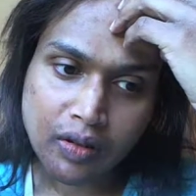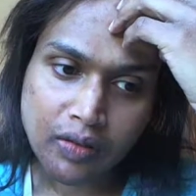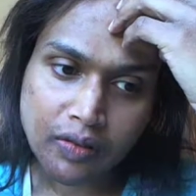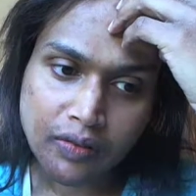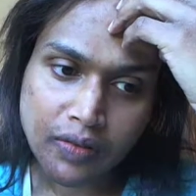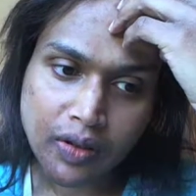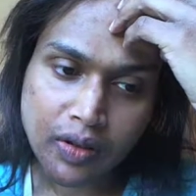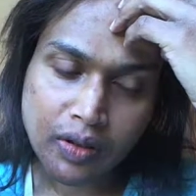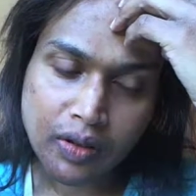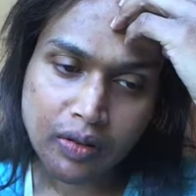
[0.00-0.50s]

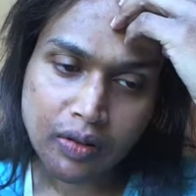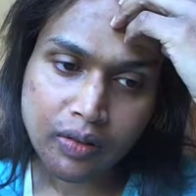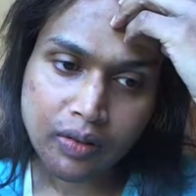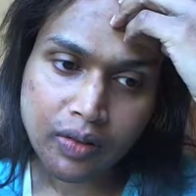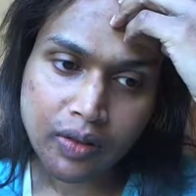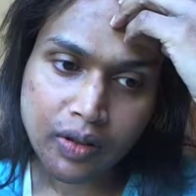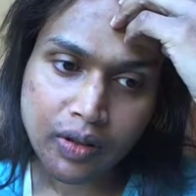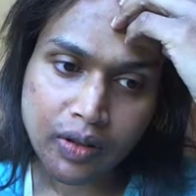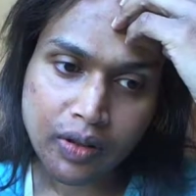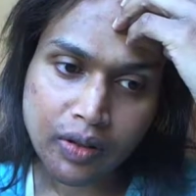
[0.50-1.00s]
I've gotta go to
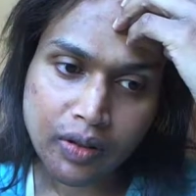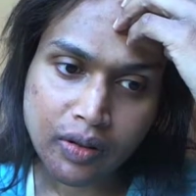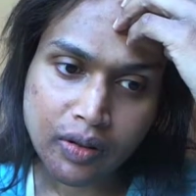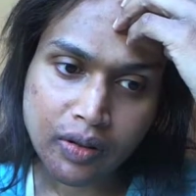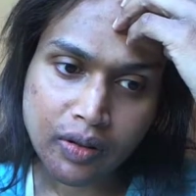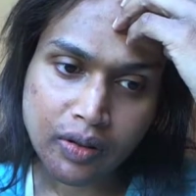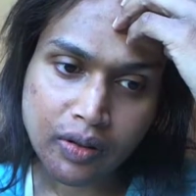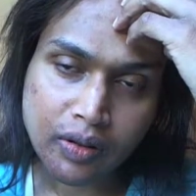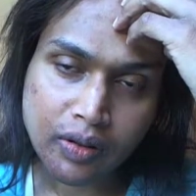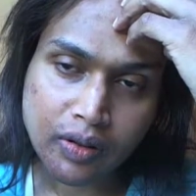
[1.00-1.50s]

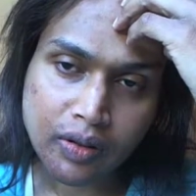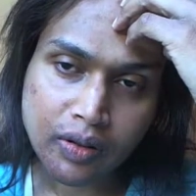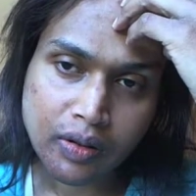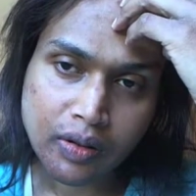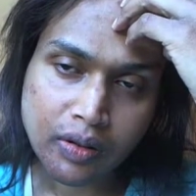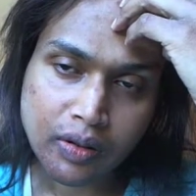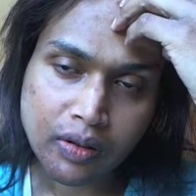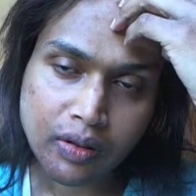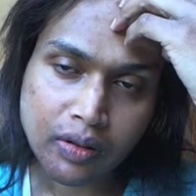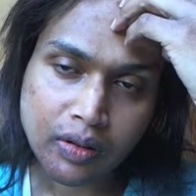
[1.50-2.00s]
the
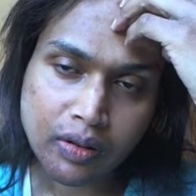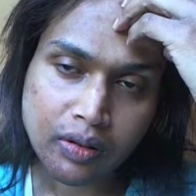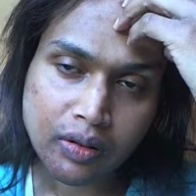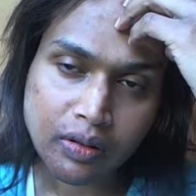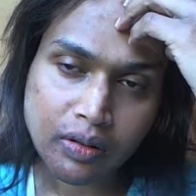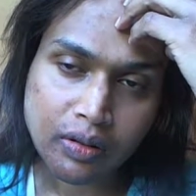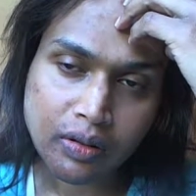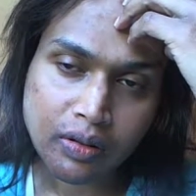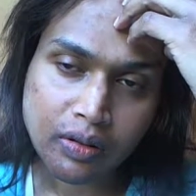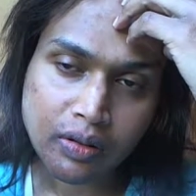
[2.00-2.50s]

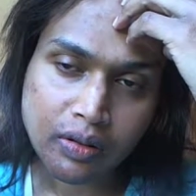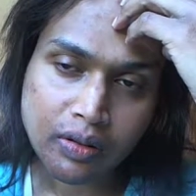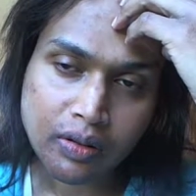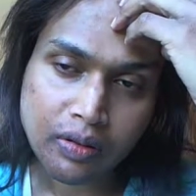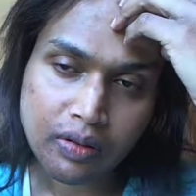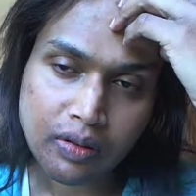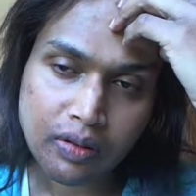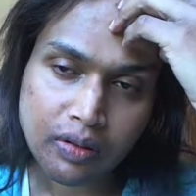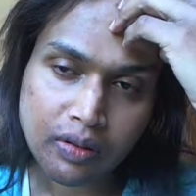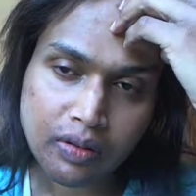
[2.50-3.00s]

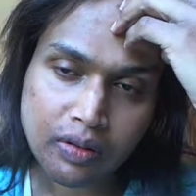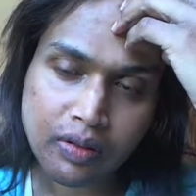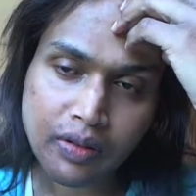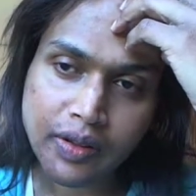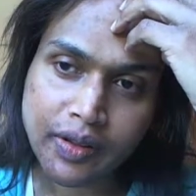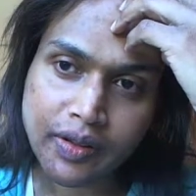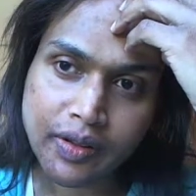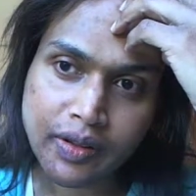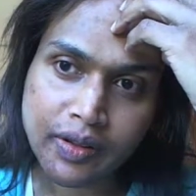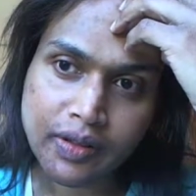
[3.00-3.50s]
uh, oh
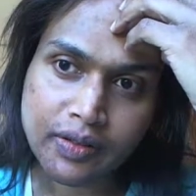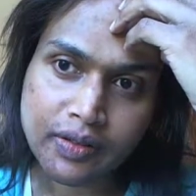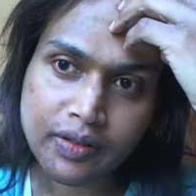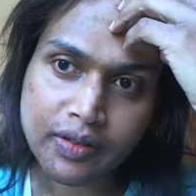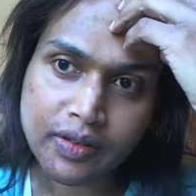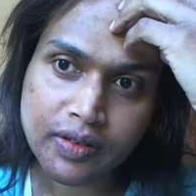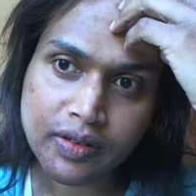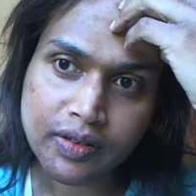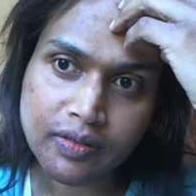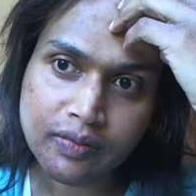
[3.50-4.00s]
yeah
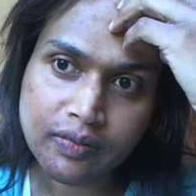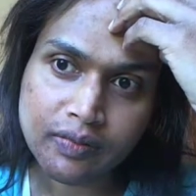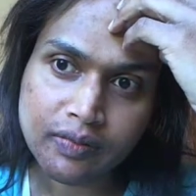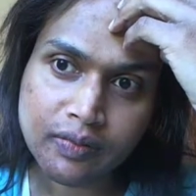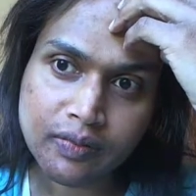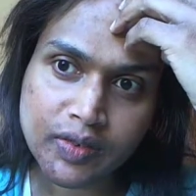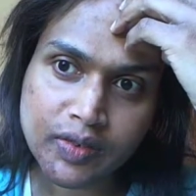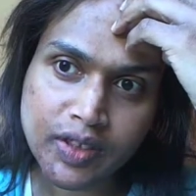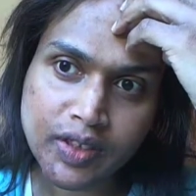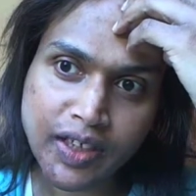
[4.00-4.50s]
that uh,
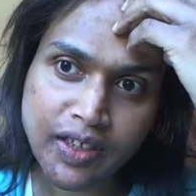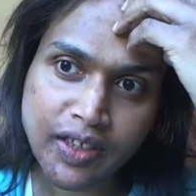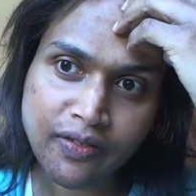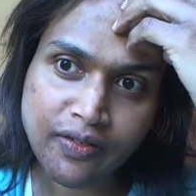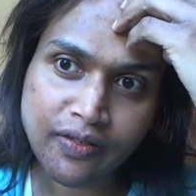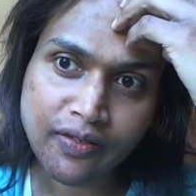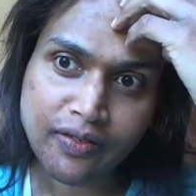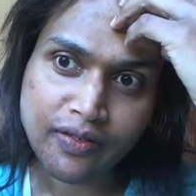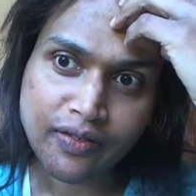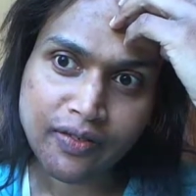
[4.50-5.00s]
TAFE
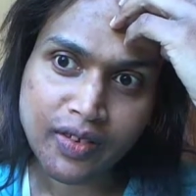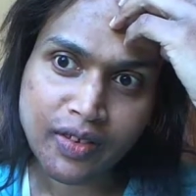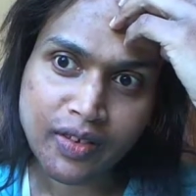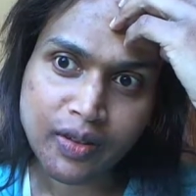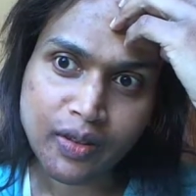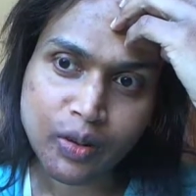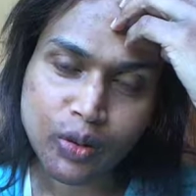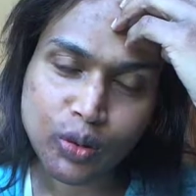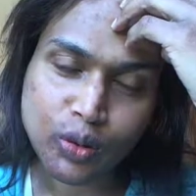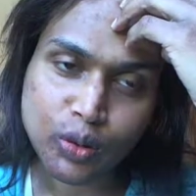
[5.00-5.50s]
the
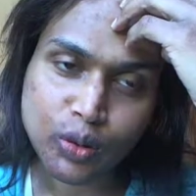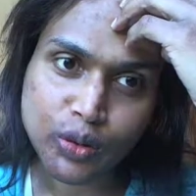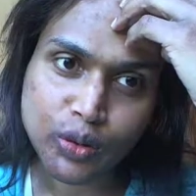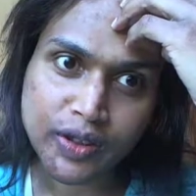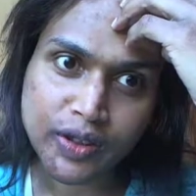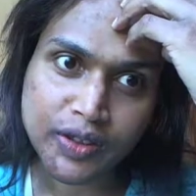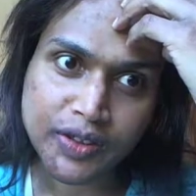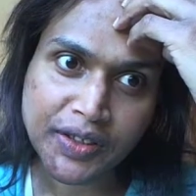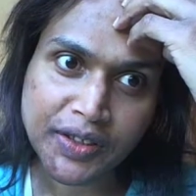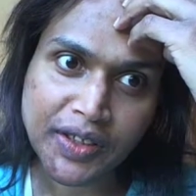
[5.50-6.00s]

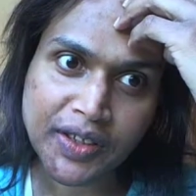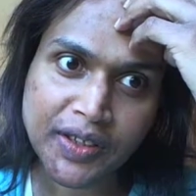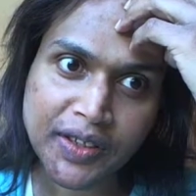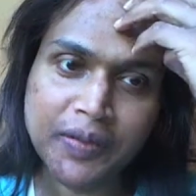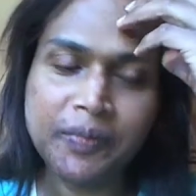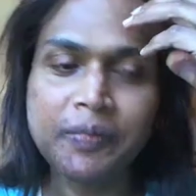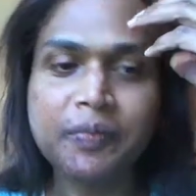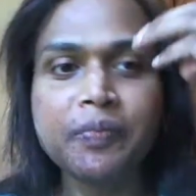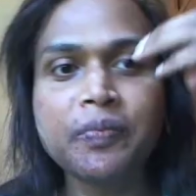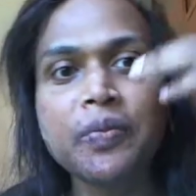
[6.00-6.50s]
course thing
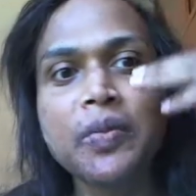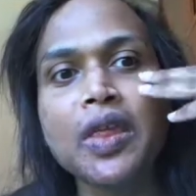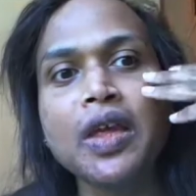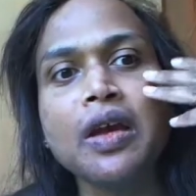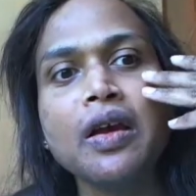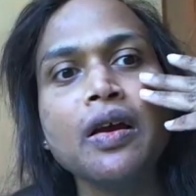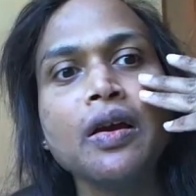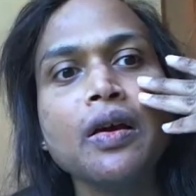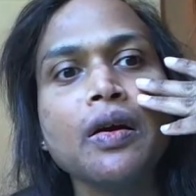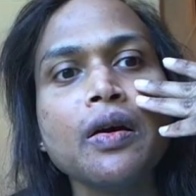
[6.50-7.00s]

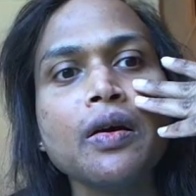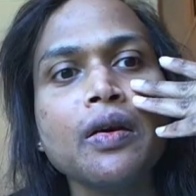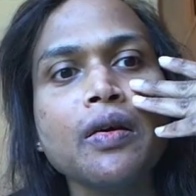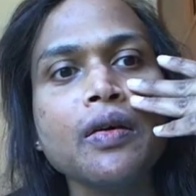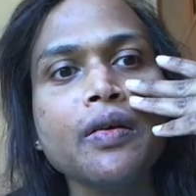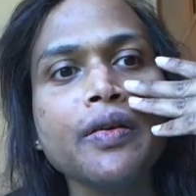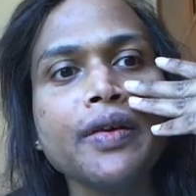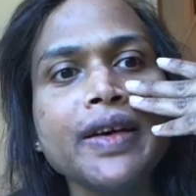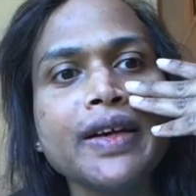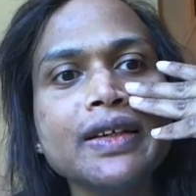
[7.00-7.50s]

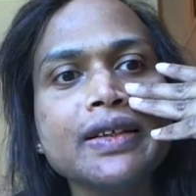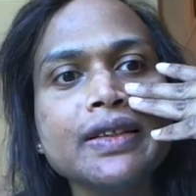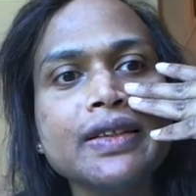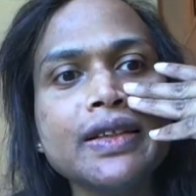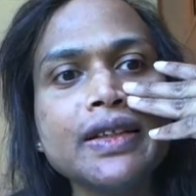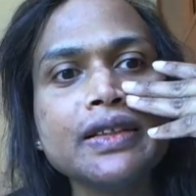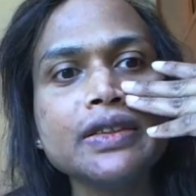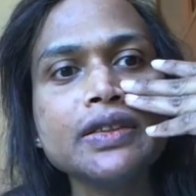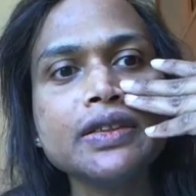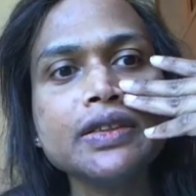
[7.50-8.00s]

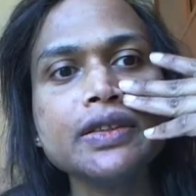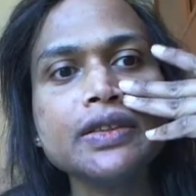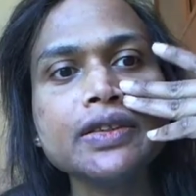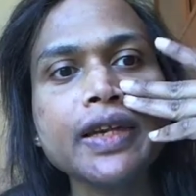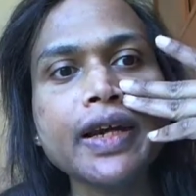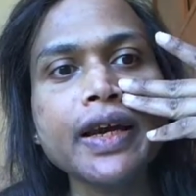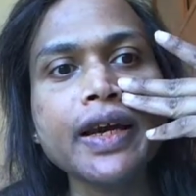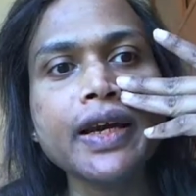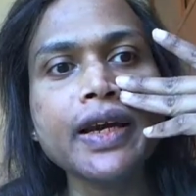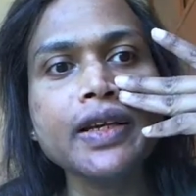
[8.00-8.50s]
orientation
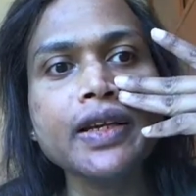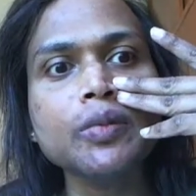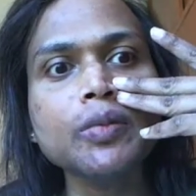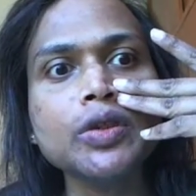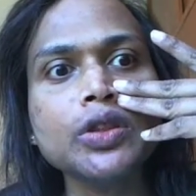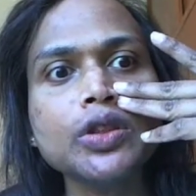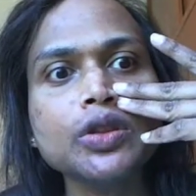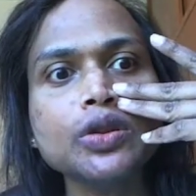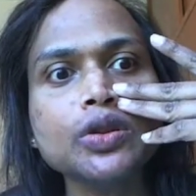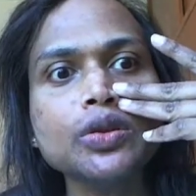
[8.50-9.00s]
day number
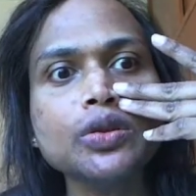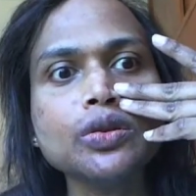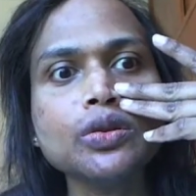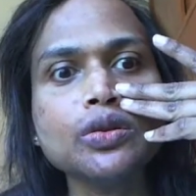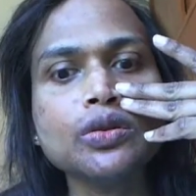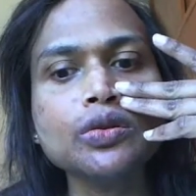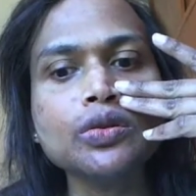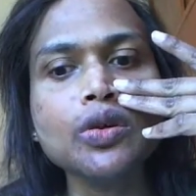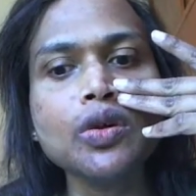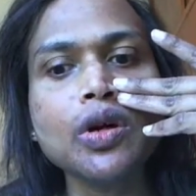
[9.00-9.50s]

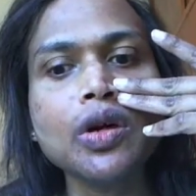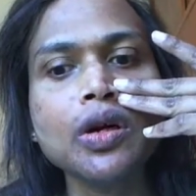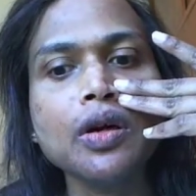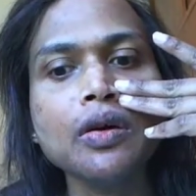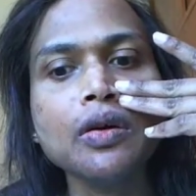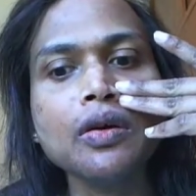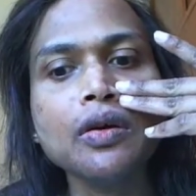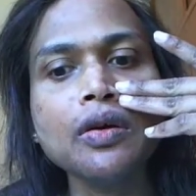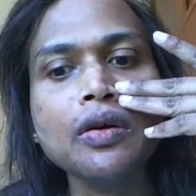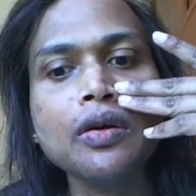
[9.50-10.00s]
two
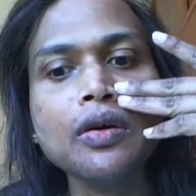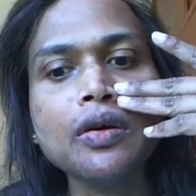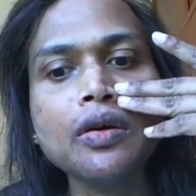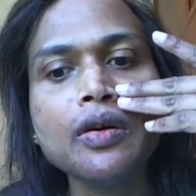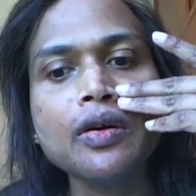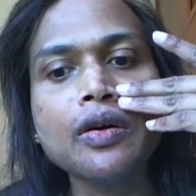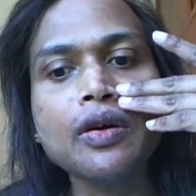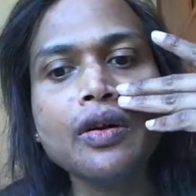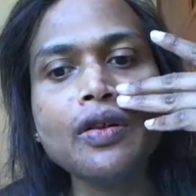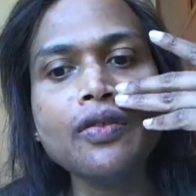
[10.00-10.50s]

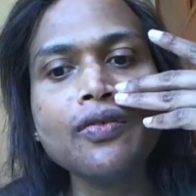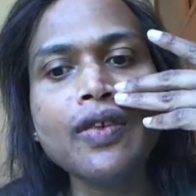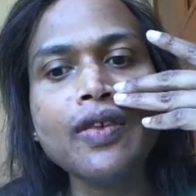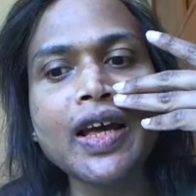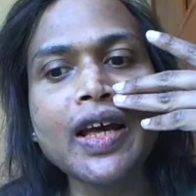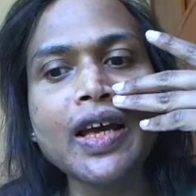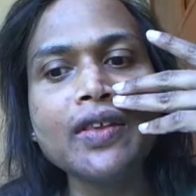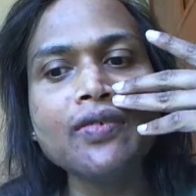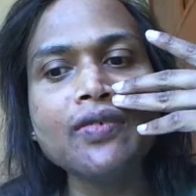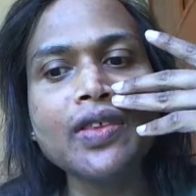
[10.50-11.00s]
at
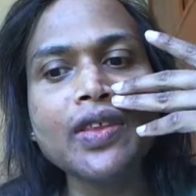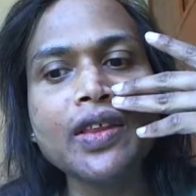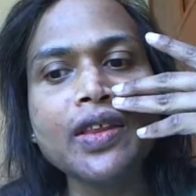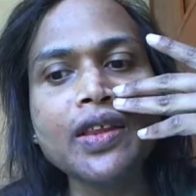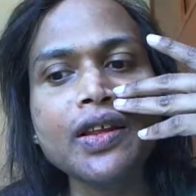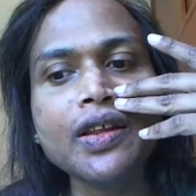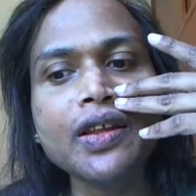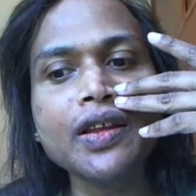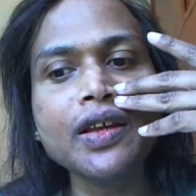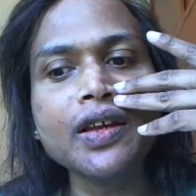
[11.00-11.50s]
five
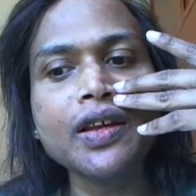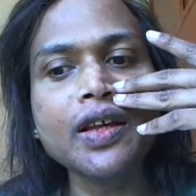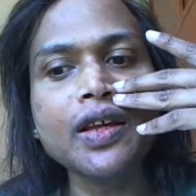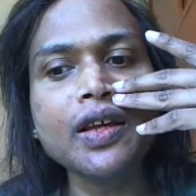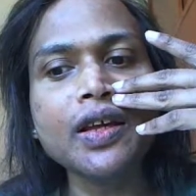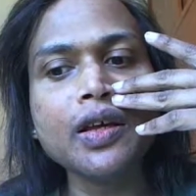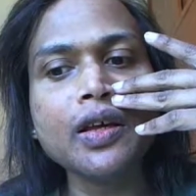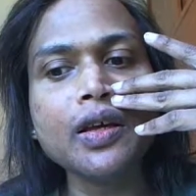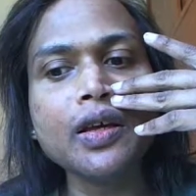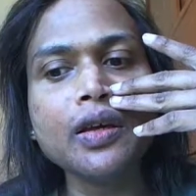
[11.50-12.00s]

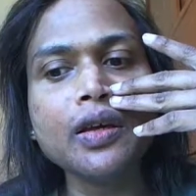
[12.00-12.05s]
thirty